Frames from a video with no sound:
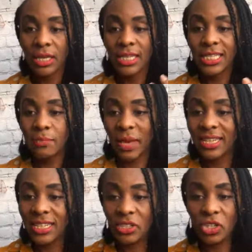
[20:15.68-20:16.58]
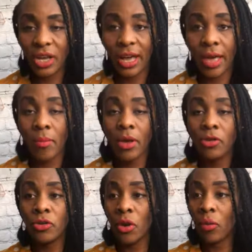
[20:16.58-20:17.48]
Spending time
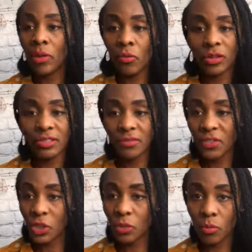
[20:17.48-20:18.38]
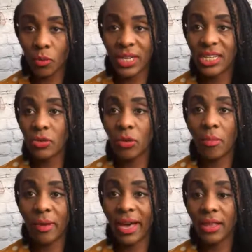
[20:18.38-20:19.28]
knowing what the vision board is all
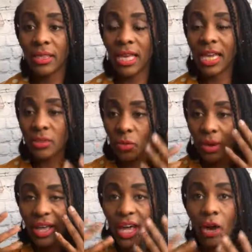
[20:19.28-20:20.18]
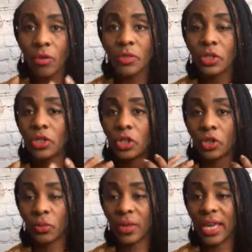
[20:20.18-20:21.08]
about is what helps you to
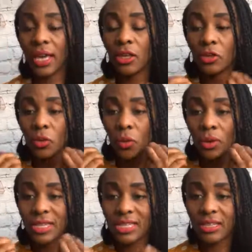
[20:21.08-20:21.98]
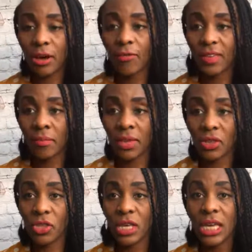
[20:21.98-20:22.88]
create your self
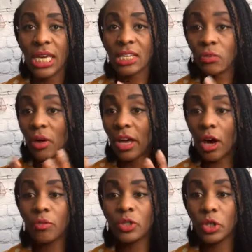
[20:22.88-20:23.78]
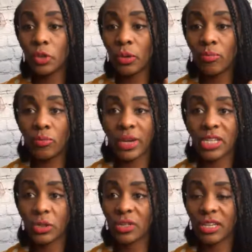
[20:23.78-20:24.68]
image, is what helps you to
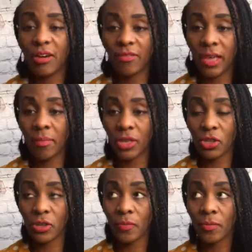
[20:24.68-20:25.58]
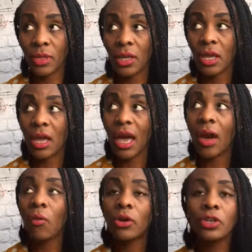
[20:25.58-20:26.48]
embrace your self image.
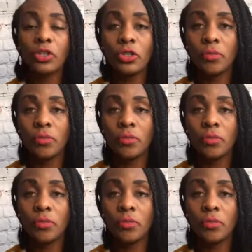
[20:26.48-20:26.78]
I want you